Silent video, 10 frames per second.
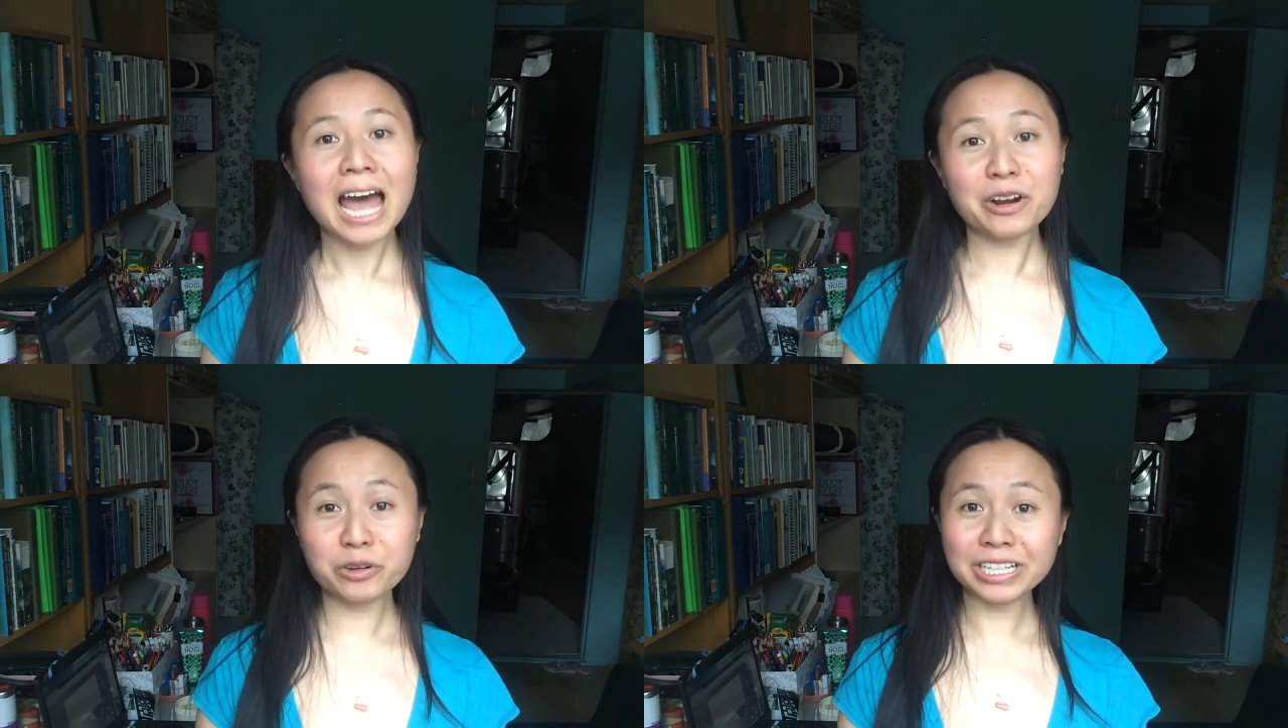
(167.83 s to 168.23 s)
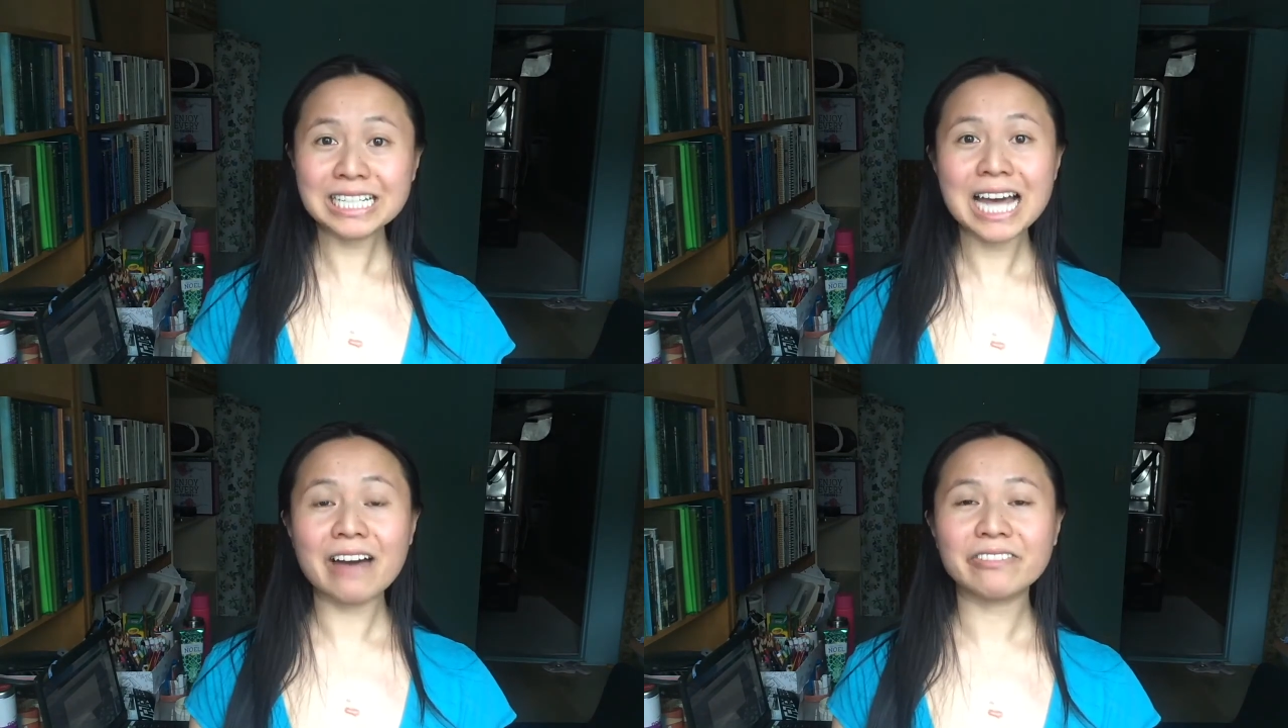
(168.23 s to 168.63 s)
According
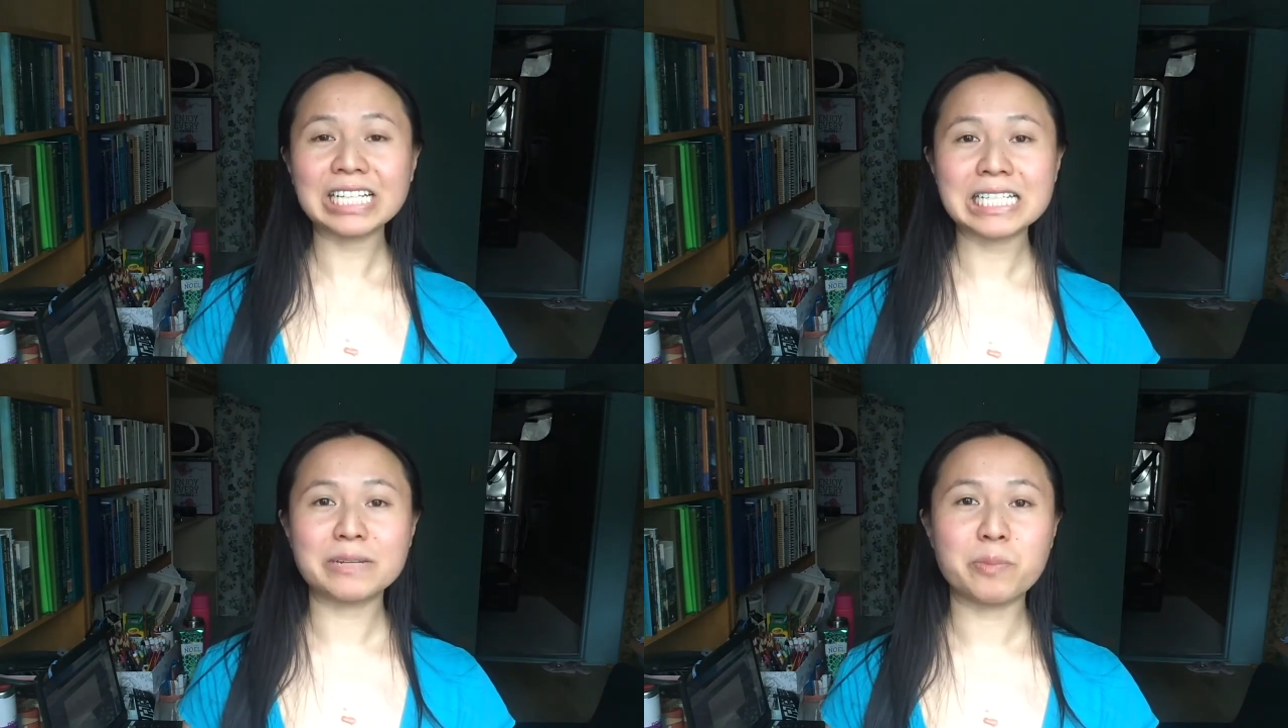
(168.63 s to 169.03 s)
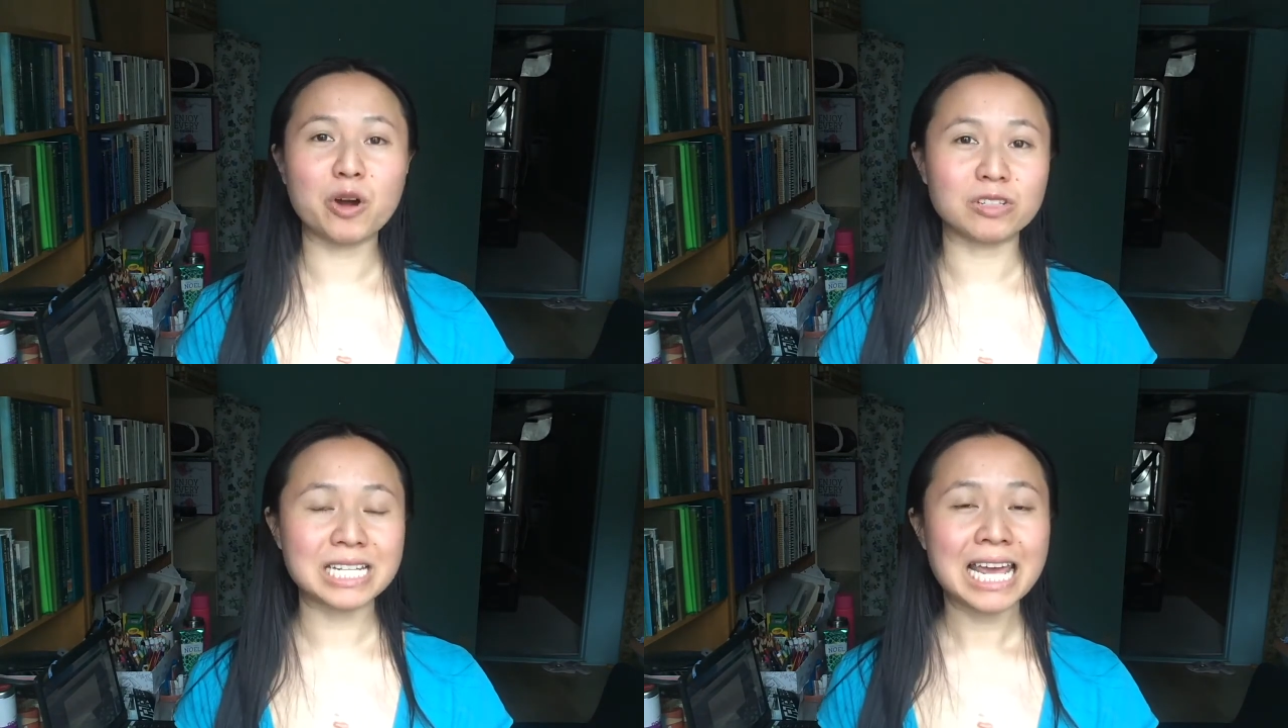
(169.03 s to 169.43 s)
to Huffington
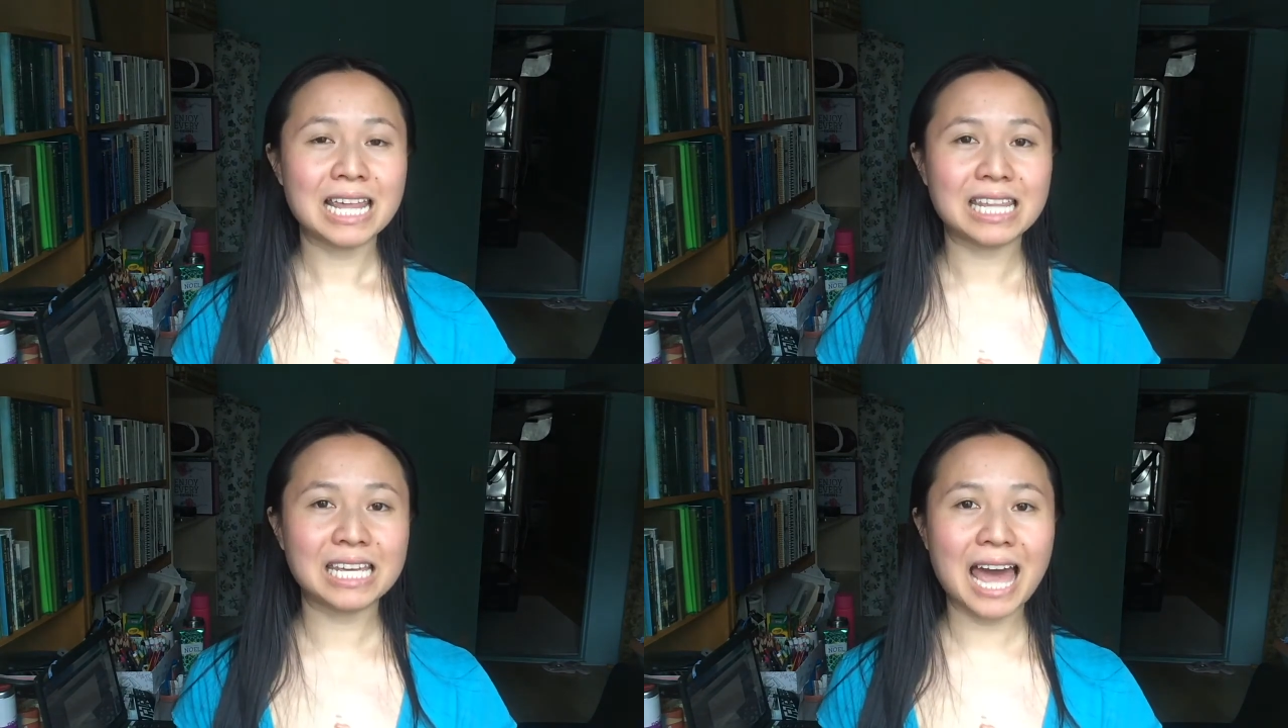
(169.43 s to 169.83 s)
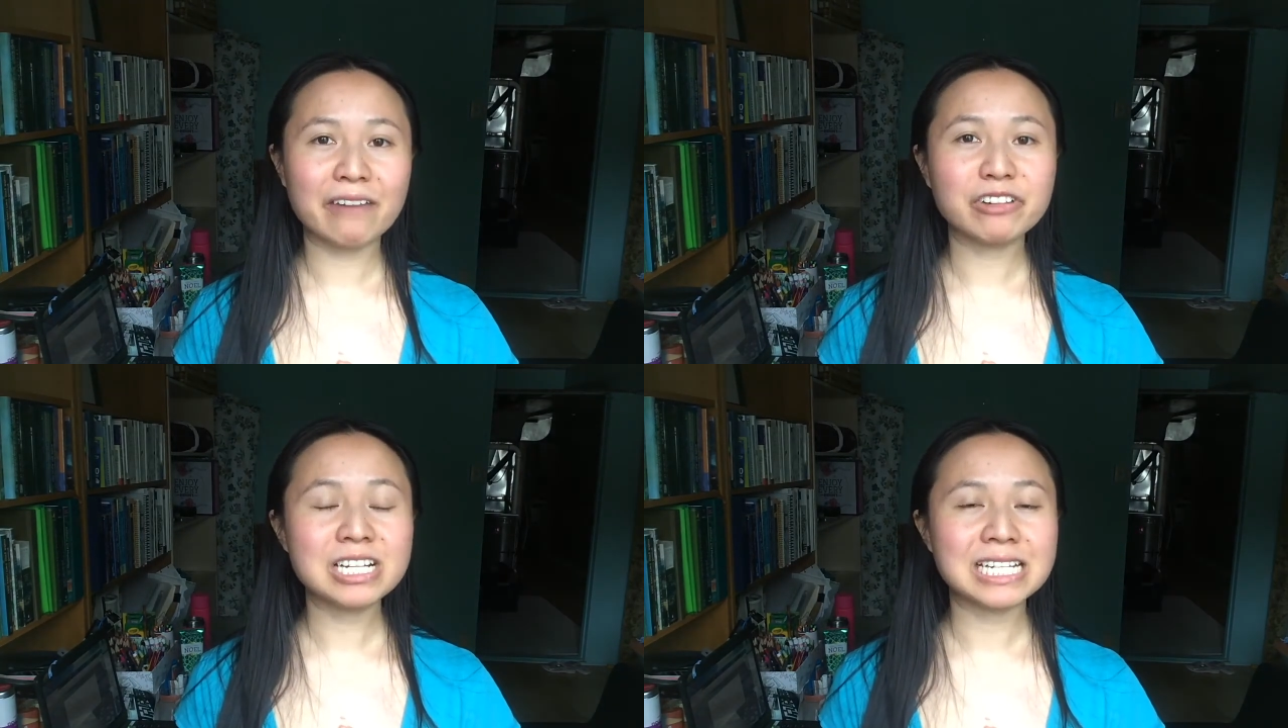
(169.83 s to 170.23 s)
Post, the
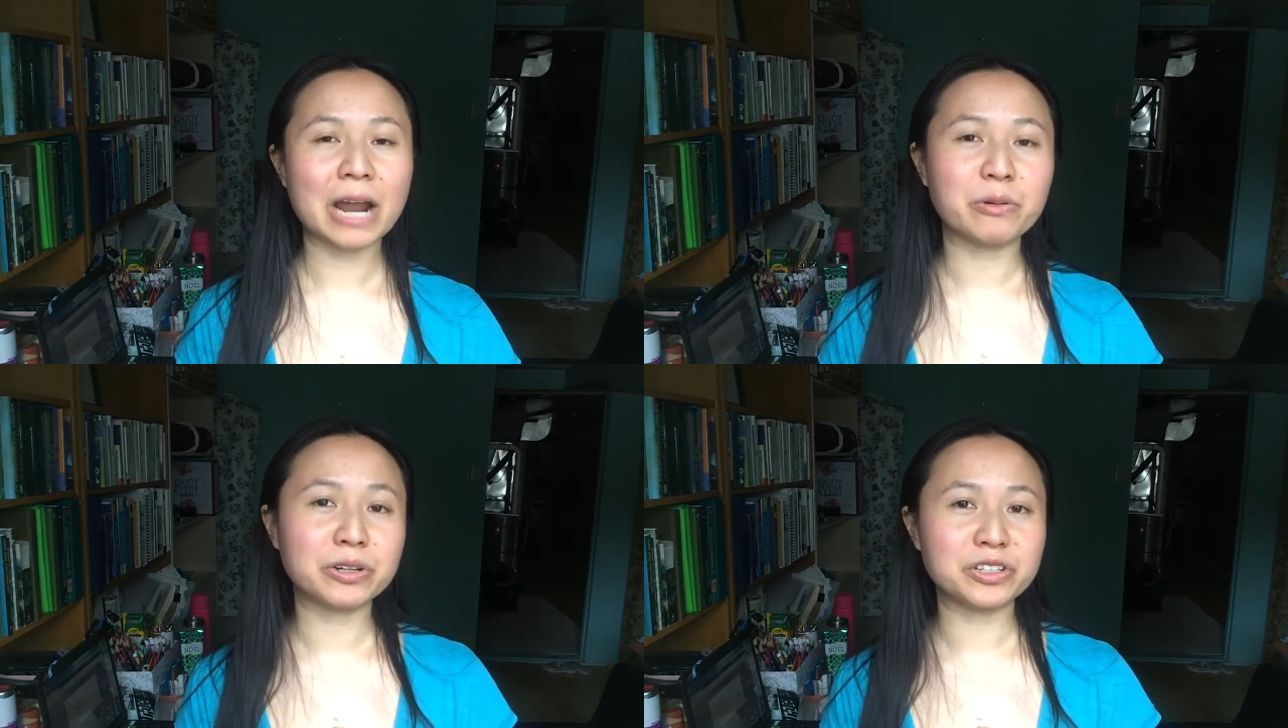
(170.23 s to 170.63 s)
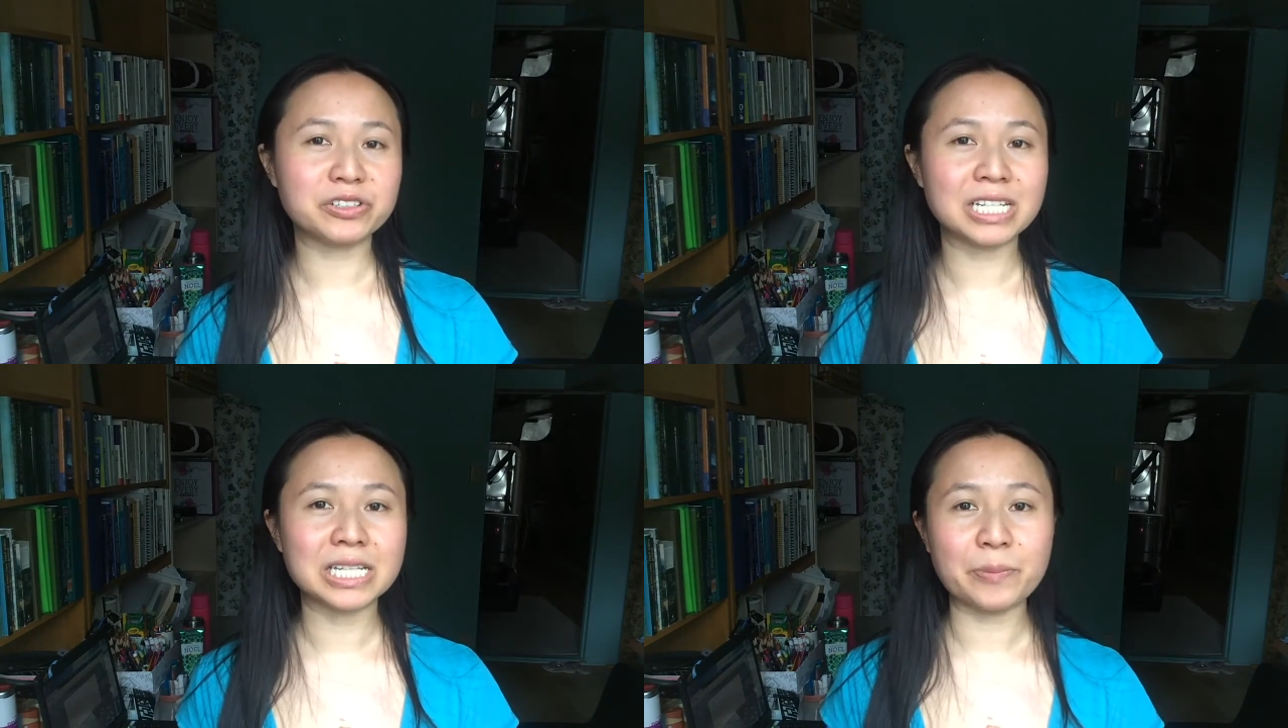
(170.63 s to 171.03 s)
average shower
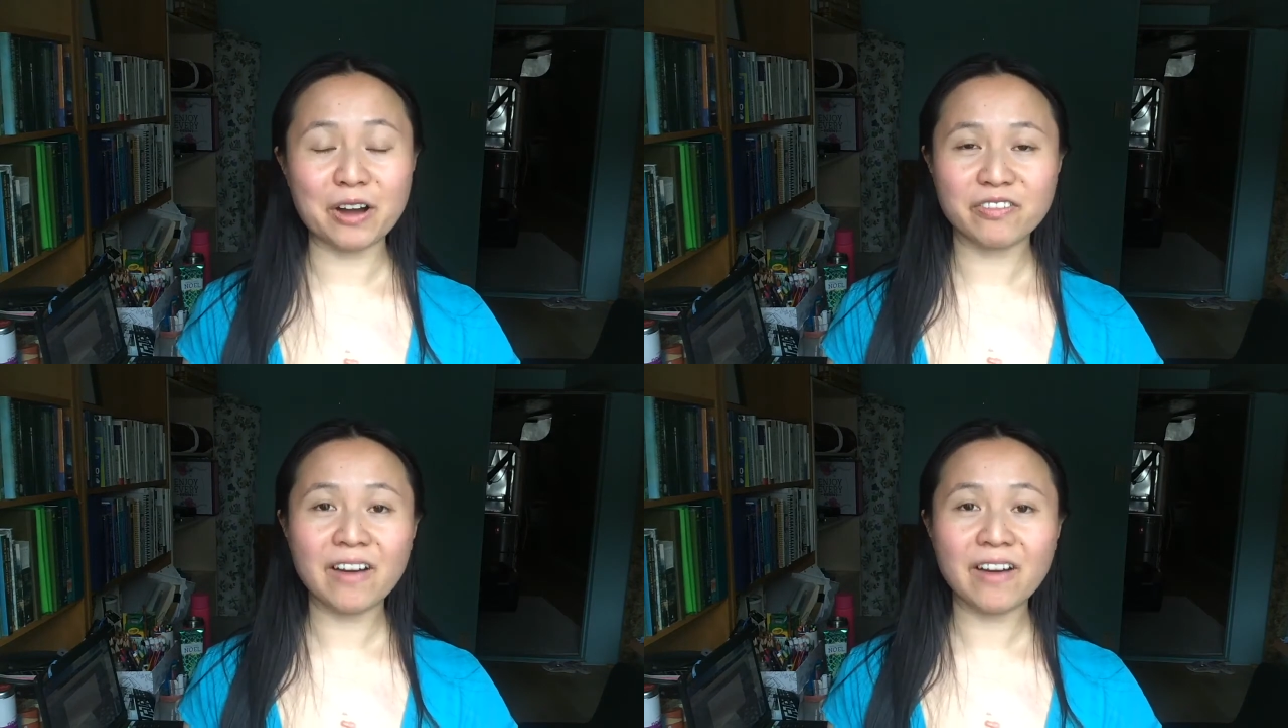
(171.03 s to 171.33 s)
uses about